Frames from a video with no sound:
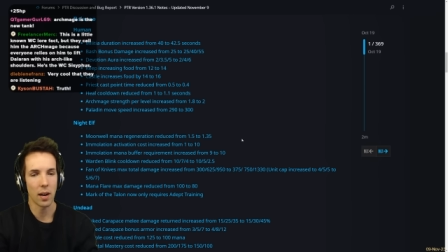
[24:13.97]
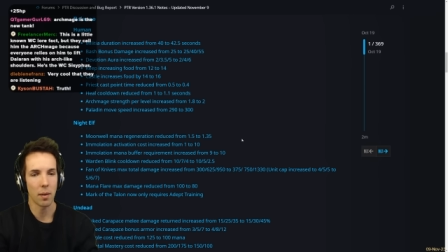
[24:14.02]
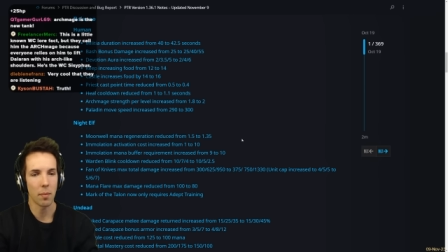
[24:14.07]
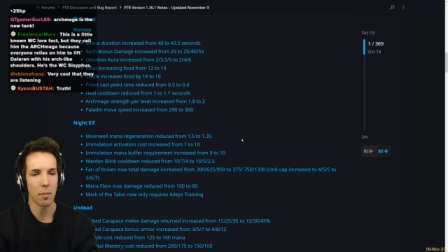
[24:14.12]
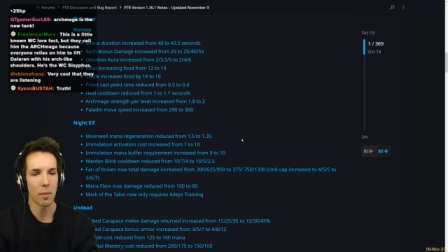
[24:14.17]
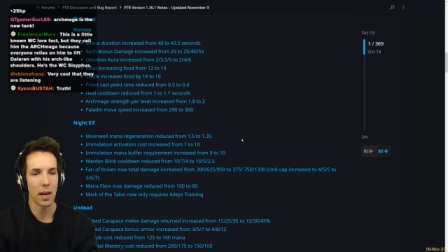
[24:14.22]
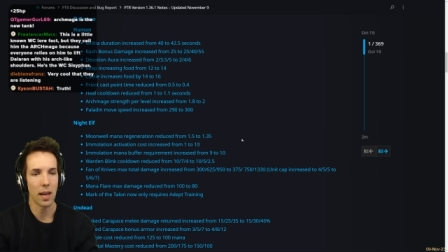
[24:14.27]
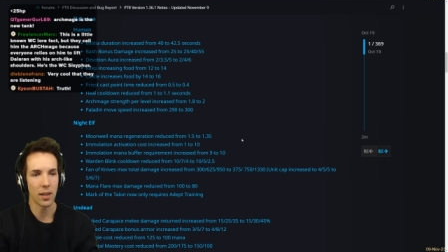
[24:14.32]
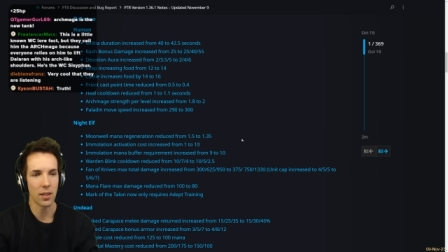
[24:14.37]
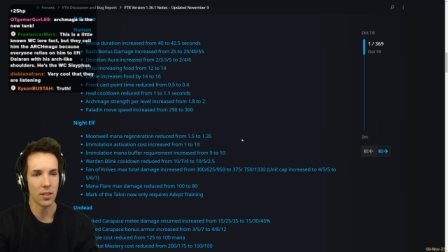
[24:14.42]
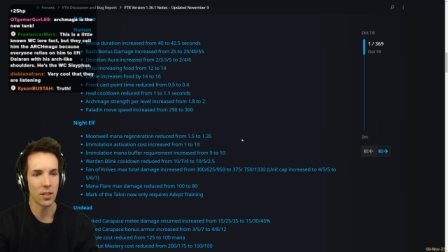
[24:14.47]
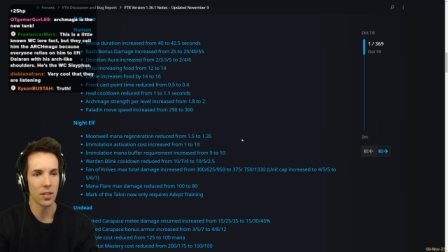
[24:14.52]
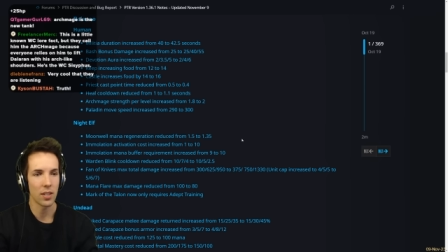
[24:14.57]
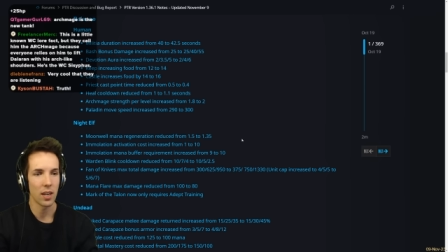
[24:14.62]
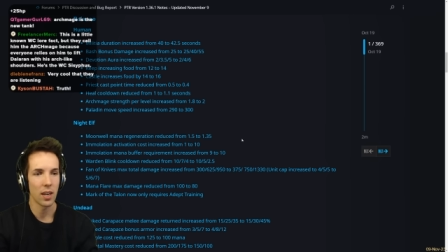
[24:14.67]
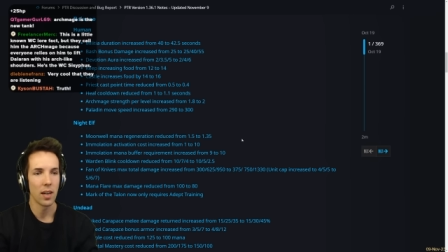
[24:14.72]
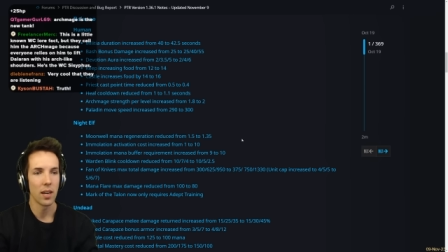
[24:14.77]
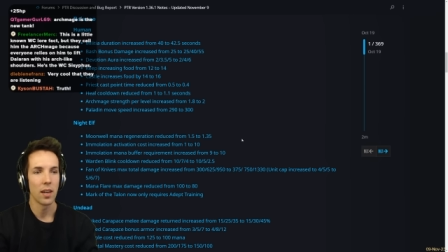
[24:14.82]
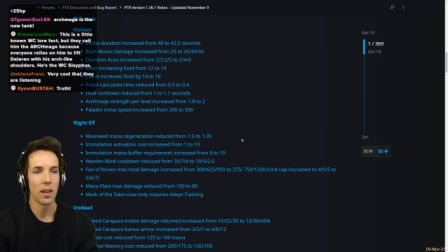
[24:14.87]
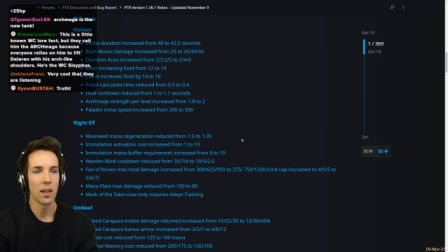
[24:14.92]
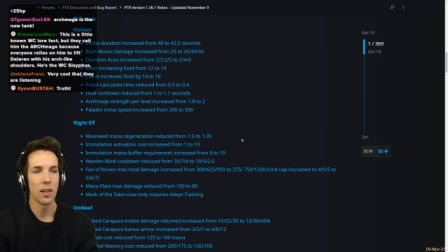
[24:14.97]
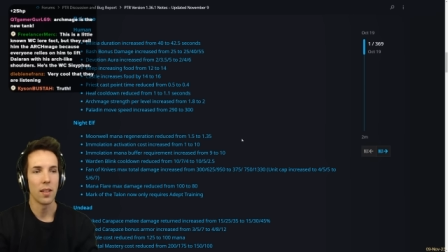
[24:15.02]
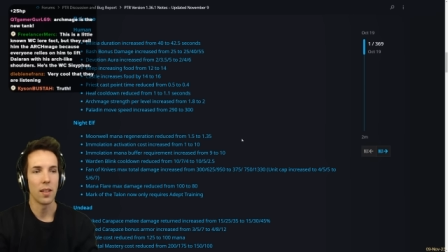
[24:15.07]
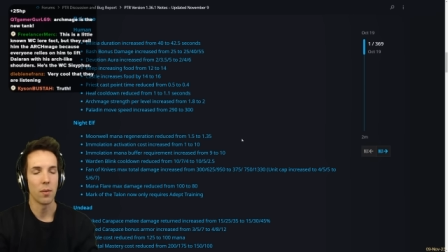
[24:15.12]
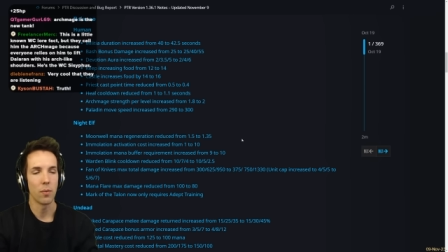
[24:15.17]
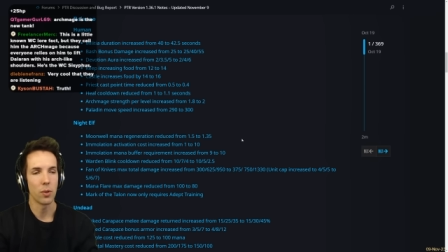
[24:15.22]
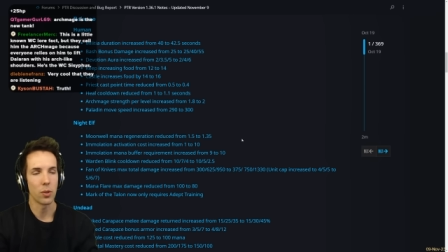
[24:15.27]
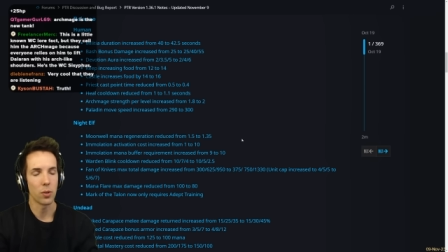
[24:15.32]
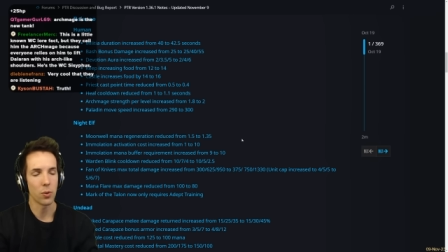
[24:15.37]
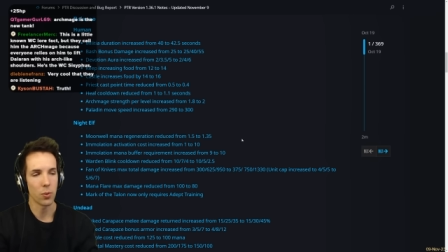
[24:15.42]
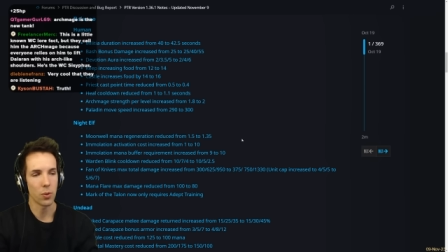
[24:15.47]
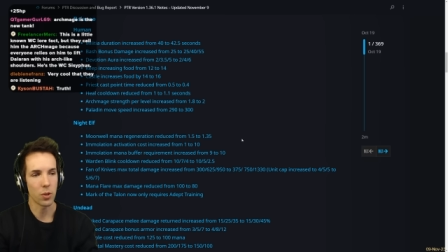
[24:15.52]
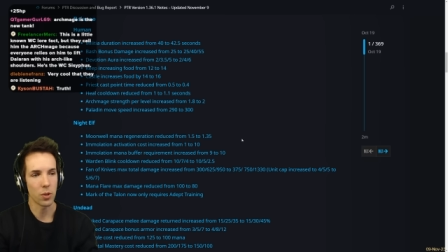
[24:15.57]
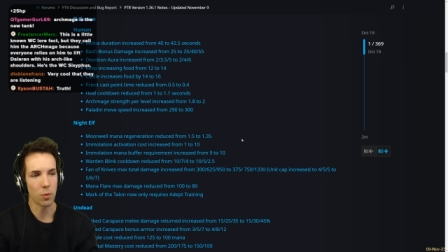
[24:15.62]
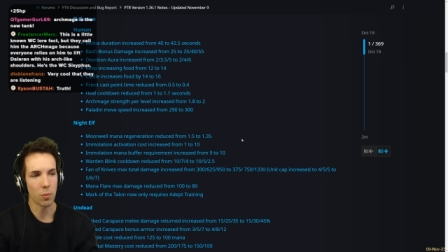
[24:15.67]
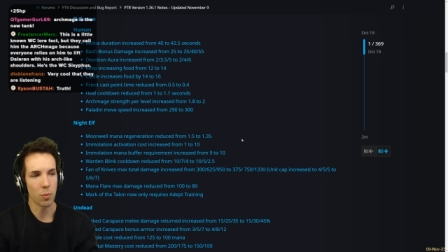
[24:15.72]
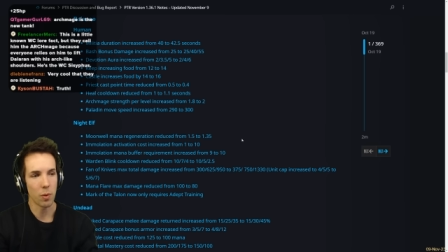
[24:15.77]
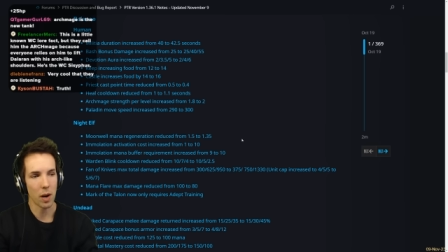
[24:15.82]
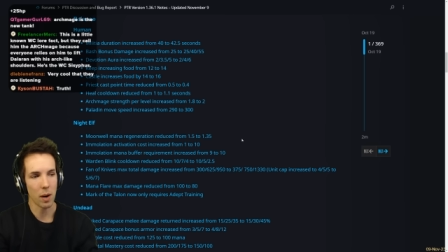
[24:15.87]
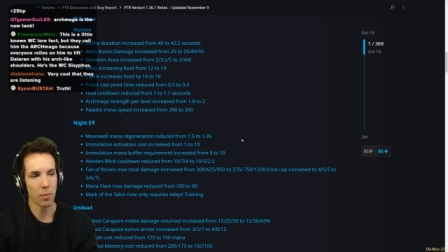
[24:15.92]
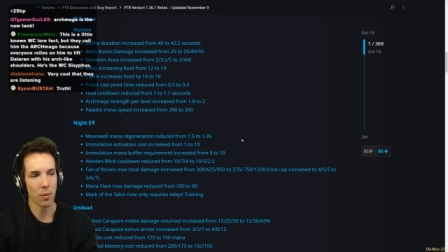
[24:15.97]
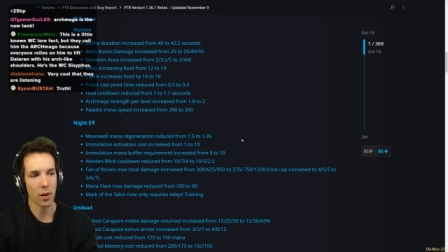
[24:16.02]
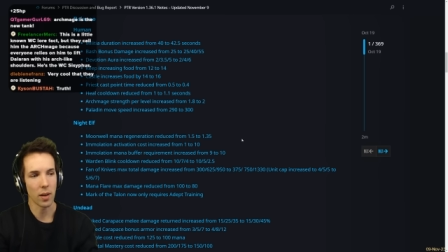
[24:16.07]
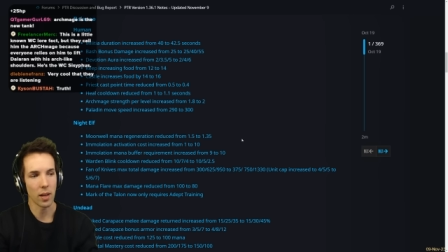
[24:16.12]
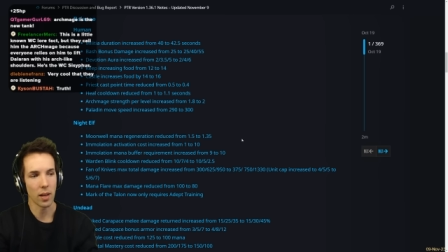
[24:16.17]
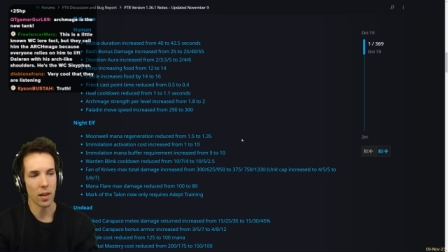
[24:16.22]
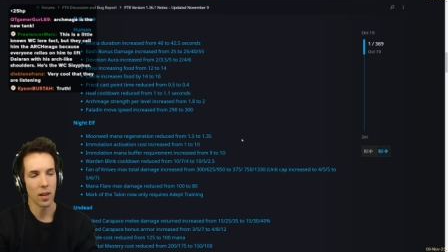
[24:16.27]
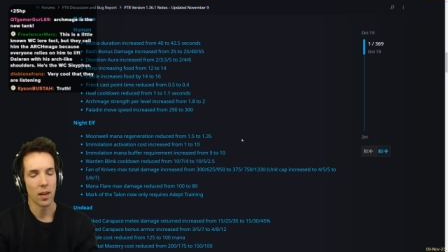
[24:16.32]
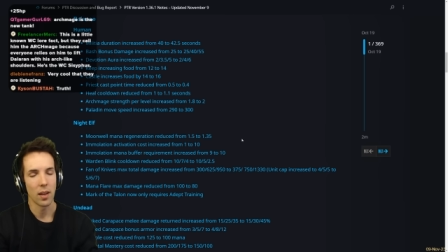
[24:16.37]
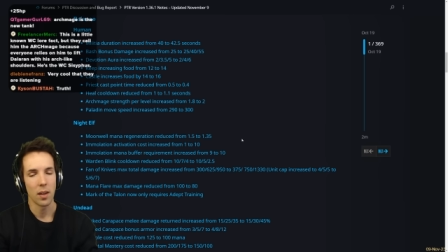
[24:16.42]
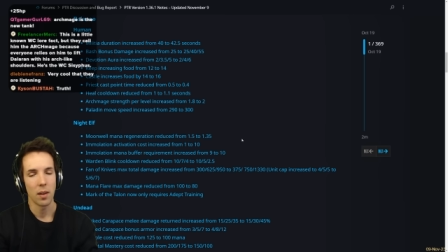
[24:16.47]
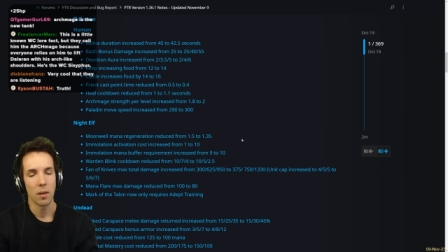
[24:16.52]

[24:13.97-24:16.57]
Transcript: to manage their resources properly,